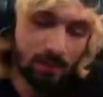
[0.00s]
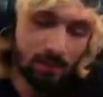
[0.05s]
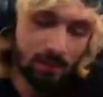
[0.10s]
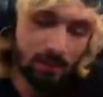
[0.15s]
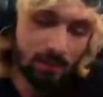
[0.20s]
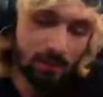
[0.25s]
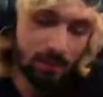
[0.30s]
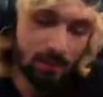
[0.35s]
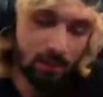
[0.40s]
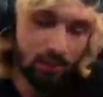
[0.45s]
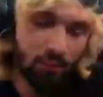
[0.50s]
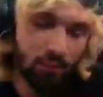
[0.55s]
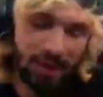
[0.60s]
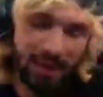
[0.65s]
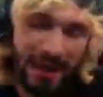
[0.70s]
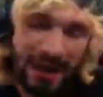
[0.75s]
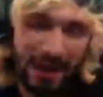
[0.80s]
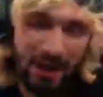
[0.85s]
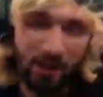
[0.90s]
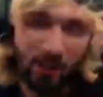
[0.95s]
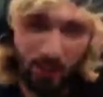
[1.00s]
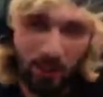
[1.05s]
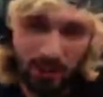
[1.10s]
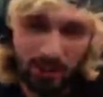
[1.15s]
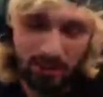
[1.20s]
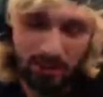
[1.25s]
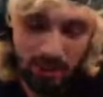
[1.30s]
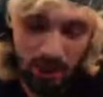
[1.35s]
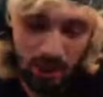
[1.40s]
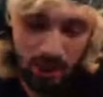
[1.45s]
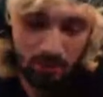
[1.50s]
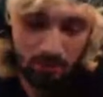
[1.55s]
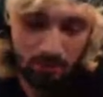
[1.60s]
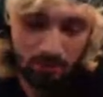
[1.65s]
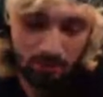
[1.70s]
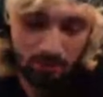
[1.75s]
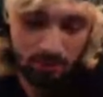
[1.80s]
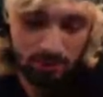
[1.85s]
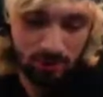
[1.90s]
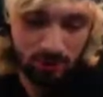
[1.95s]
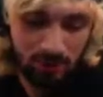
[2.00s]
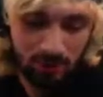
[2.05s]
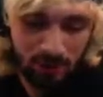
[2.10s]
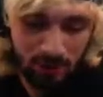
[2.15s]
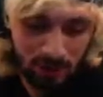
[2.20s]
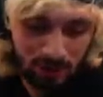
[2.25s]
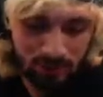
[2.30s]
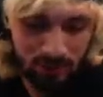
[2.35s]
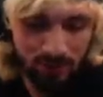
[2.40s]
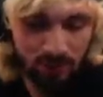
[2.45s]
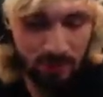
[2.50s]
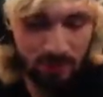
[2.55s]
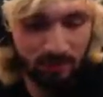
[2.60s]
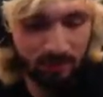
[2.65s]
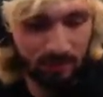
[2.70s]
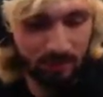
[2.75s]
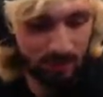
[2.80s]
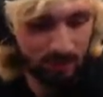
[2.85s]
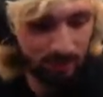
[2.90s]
So we kind of want to stop so we could get something from it.